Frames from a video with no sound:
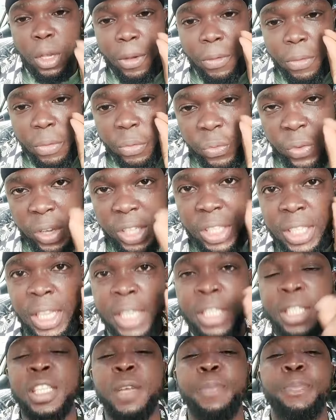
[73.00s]

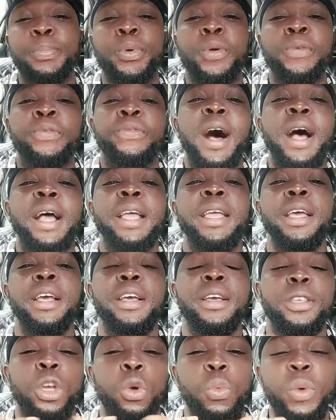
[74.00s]
Visit the profile.
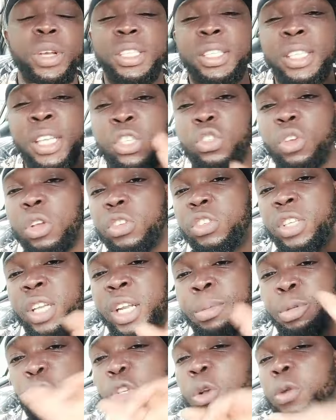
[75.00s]
You will see
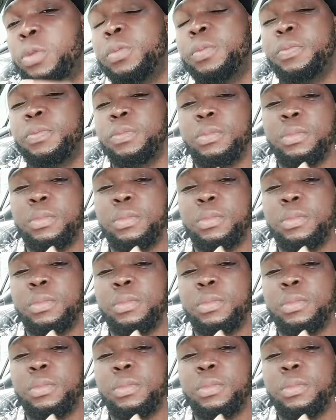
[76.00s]
subscription.